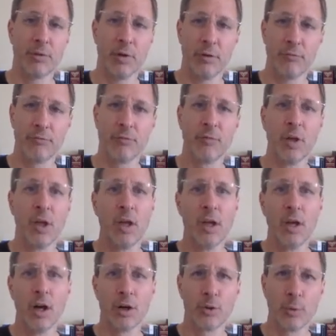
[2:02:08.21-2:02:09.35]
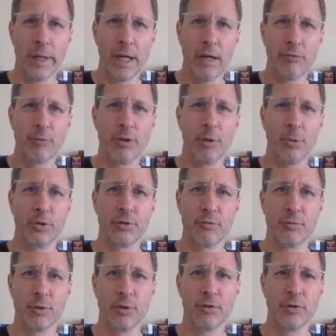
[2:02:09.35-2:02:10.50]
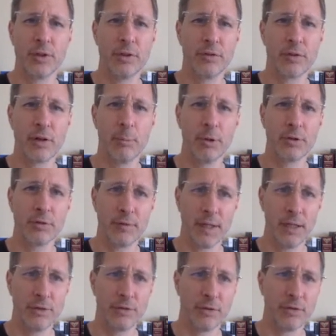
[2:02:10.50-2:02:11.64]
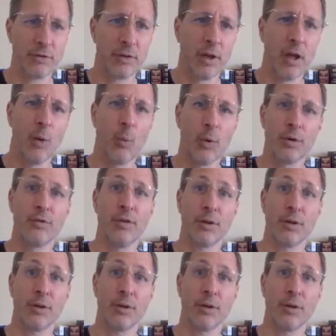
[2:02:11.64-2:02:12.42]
have a graph with a bunch of vertices and a bunch of edges.